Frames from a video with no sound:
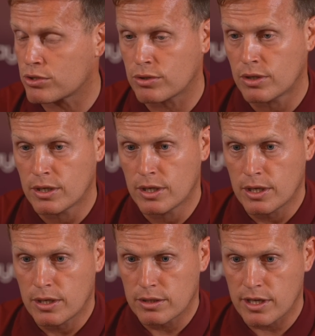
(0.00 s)
So
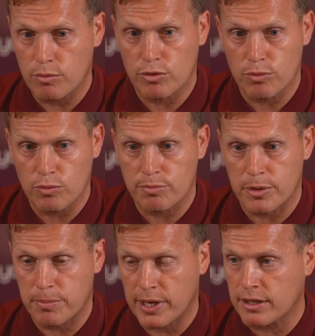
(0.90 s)
yeah, we've
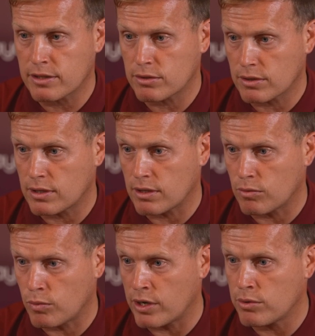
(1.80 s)
prepared
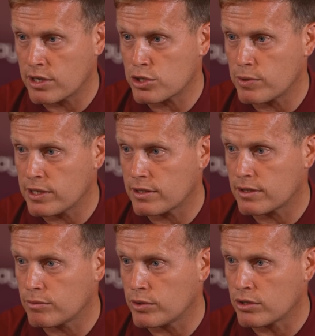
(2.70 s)
well this
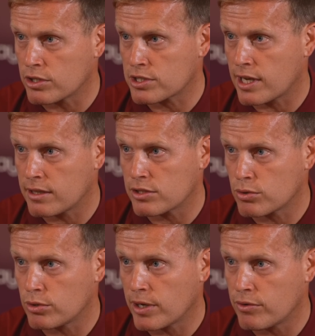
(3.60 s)
week. We understand it's
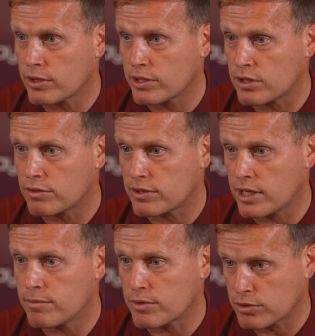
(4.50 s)
going to be a really tough
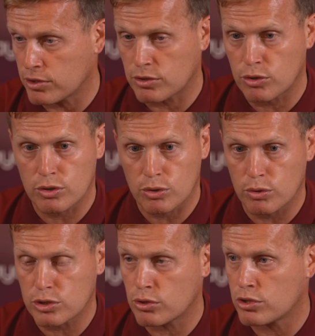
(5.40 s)
game. Good
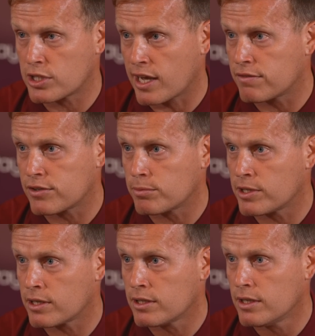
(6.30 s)
coach, good staff up
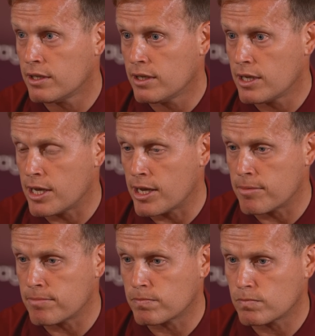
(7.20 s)
there,
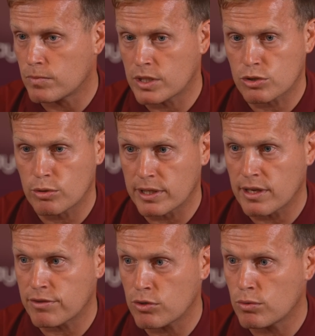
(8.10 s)
and it's going to
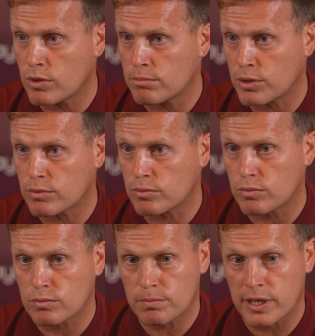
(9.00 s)
be a difficult one,
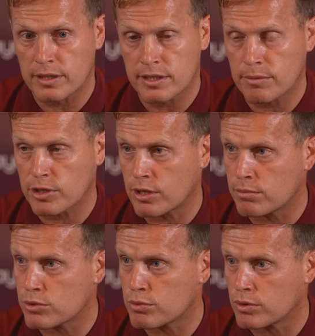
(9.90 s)
but by the time it
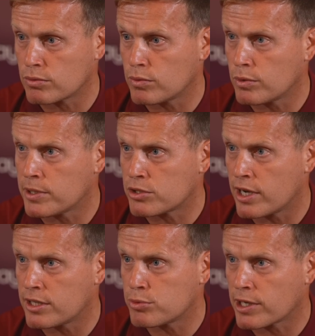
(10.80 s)
comes, we'll be as
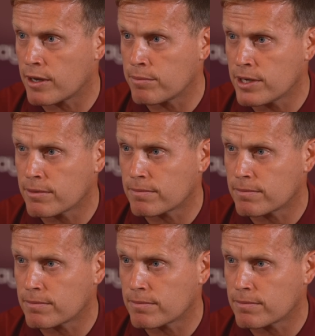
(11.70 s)
ready as we can be.